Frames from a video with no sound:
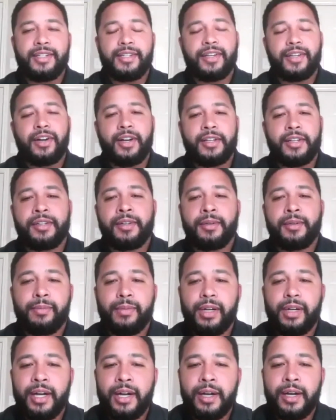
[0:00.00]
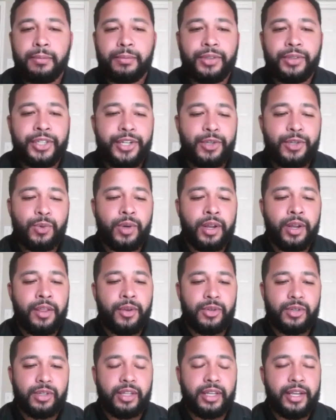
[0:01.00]
awesome. She's one of
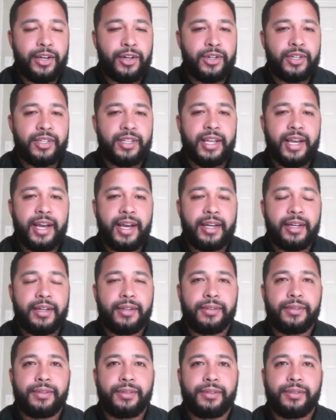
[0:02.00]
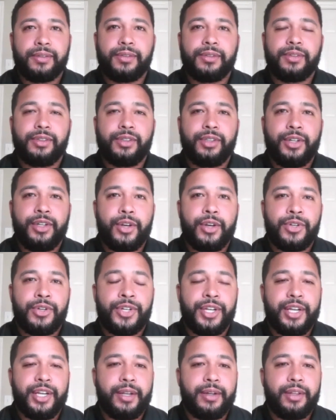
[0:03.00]
those leaders that,
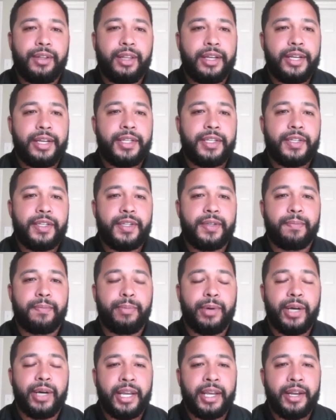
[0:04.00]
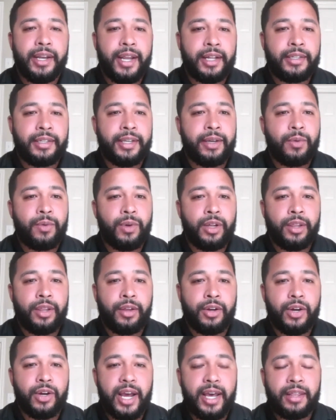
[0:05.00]
she leads by connecting with
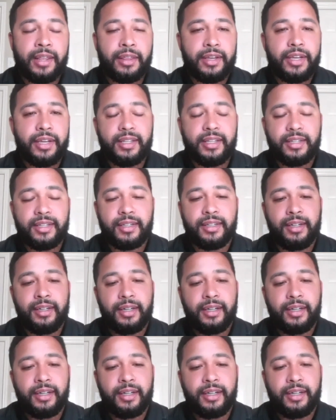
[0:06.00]
her athletes.